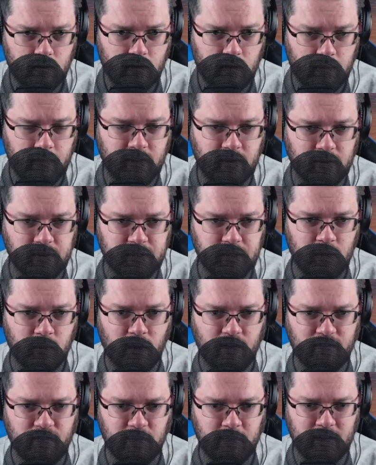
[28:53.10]
there was no
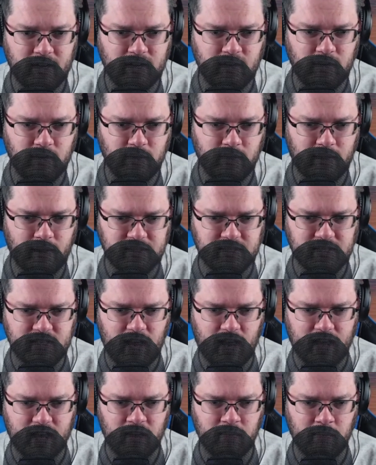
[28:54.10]
way for me to do it without
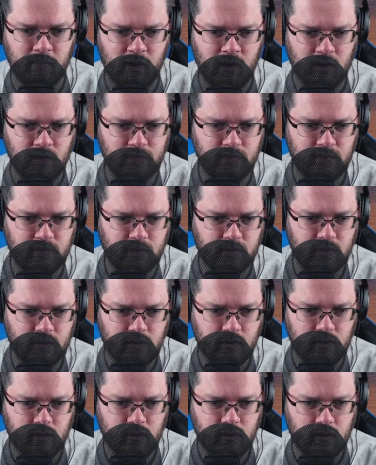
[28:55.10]
sacking him off.
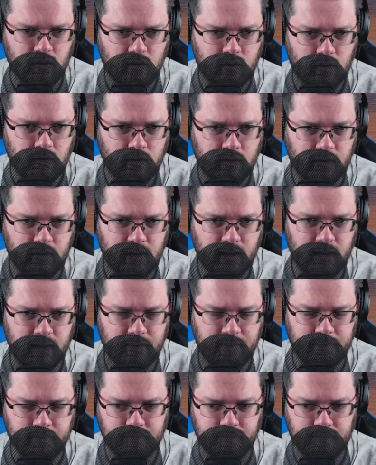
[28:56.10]
Okay.